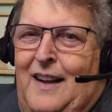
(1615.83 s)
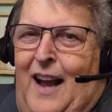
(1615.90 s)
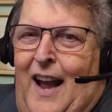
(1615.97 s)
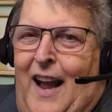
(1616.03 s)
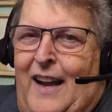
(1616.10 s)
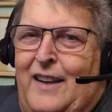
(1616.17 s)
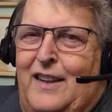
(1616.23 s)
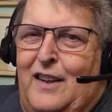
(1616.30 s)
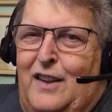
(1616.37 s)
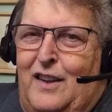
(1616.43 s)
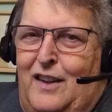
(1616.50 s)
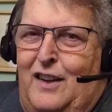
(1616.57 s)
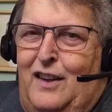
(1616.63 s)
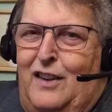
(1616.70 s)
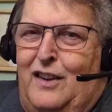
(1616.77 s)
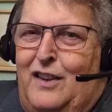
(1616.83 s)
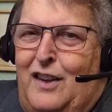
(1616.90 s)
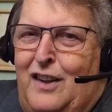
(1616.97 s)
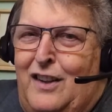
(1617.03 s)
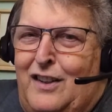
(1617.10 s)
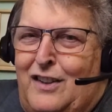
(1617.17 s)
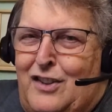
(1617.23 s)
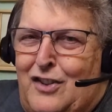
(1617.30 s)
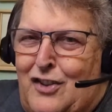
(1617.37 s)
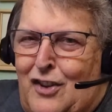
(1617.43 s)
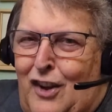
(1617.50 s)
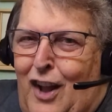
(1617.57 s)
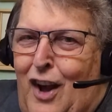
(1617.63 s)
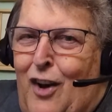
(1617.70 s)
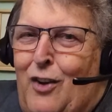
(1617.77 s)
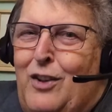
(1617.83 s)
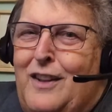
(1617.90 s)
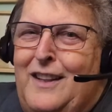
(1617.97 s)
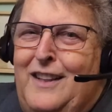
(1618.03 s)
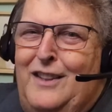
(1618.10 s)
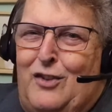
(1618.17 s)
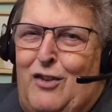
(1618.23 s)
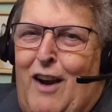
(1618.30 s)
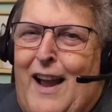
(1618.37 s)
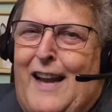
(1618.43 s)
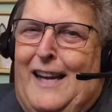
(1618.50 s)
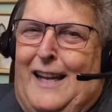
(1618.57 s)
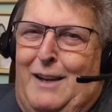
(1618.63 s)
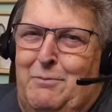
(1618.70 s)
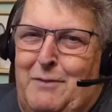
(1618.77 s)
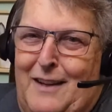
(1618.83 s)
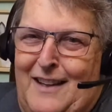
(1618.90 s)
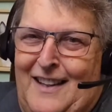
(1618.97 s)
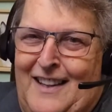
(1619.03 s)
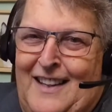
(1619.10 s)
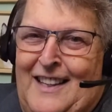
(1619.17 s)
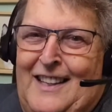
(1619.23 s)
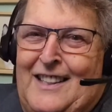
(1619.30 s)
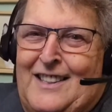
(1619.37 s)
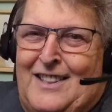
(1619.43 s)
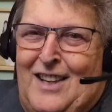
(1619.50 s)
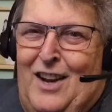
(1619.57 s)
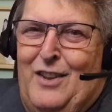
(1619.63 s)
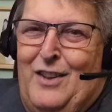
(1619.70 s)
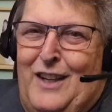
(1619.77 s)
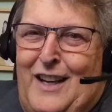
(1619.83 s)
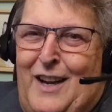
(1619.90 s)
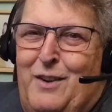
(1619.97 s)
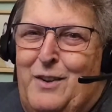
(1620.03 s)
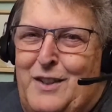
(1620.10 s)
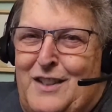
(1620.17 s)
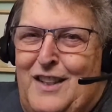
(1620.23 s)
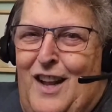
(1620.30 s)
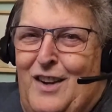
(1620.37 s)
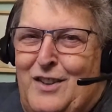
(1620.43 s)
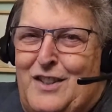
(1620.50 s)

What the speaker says: had to slowly train him so that he would load